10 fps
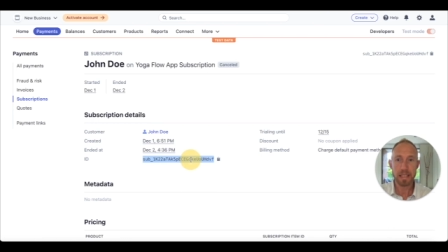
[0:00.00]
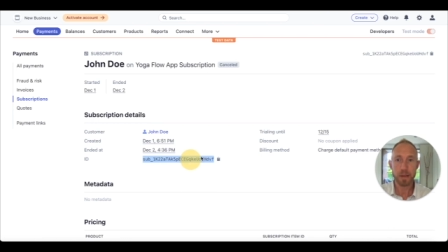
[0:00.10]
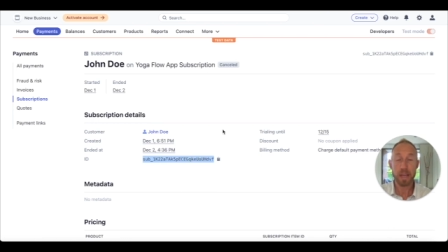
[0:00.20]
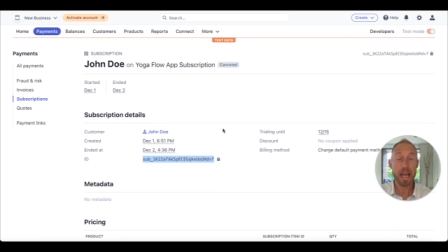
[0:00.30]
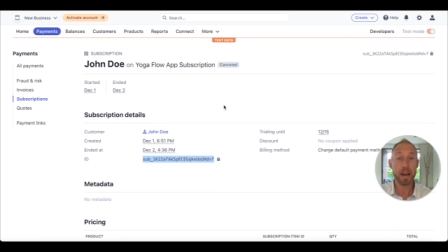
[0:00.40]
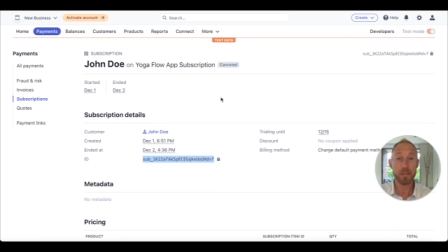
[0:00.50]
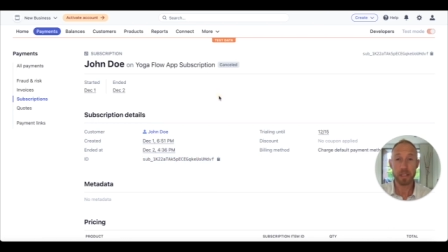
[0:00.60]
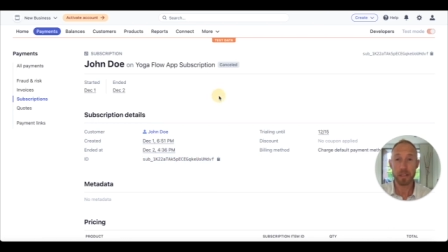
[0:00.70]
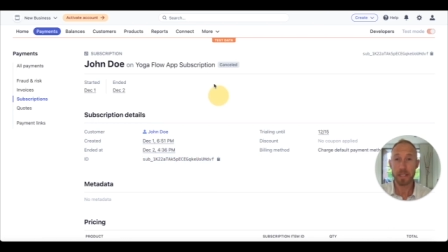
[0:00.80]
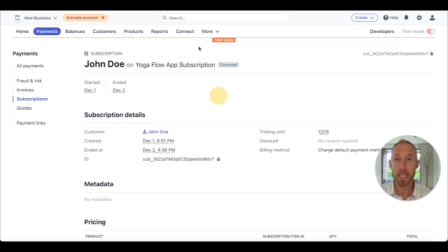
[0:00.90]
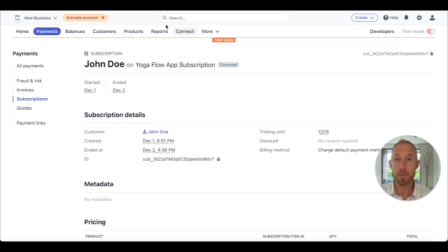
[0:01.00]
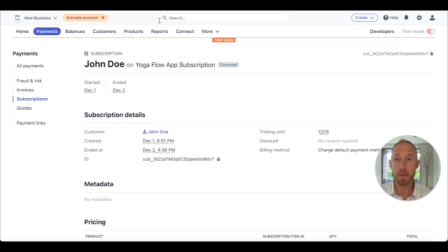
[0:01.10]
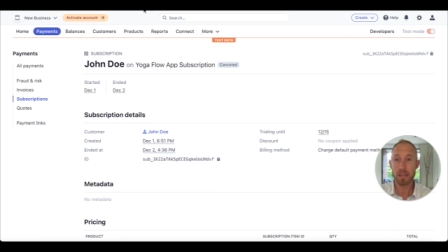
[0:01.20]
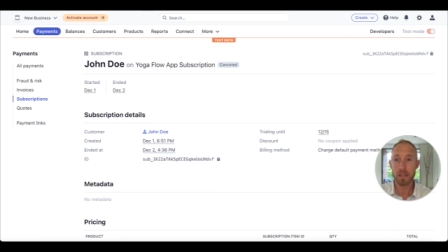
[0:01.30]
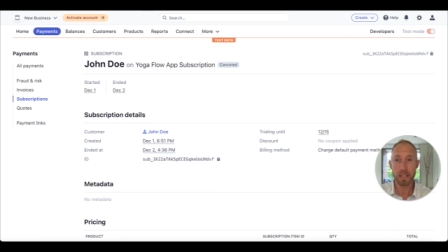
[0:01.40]
that we have in the
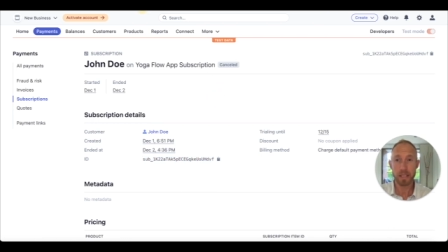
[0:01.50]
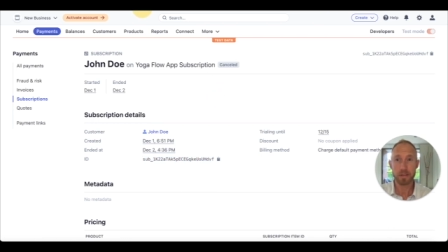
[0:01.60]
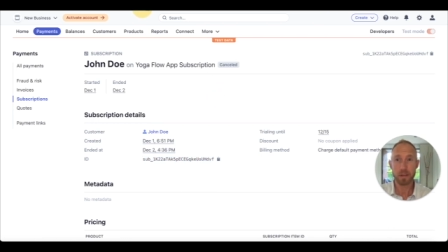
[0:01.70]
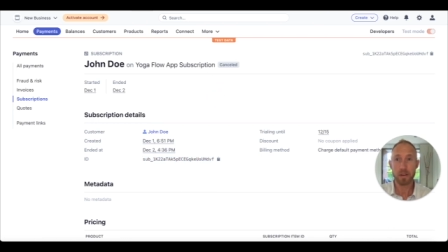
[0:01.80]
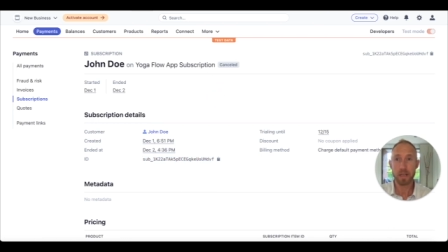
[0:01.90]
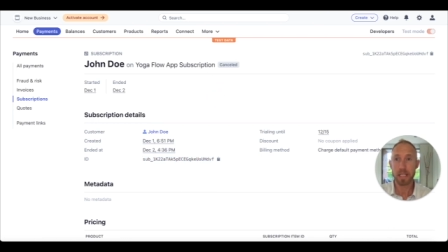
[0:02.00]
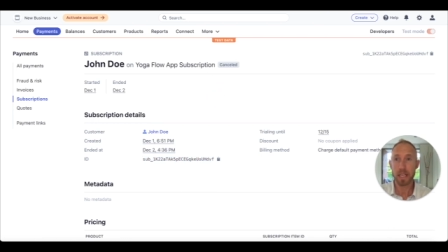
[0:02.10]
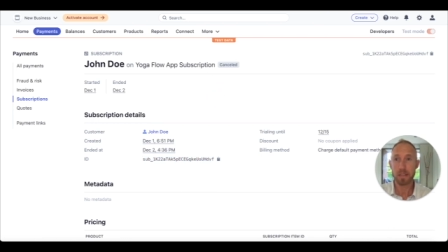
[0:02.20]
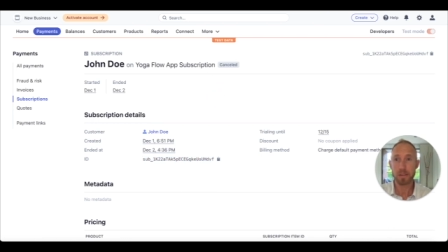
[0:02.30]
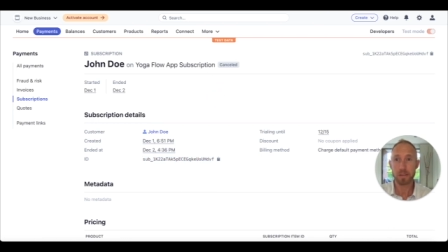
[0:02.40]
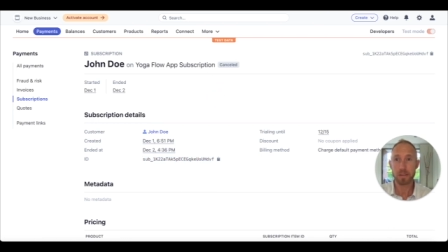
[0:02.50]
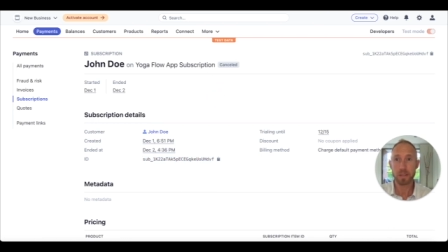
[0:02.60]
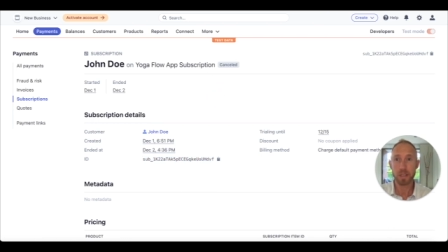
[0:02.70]
database. It is already canceled.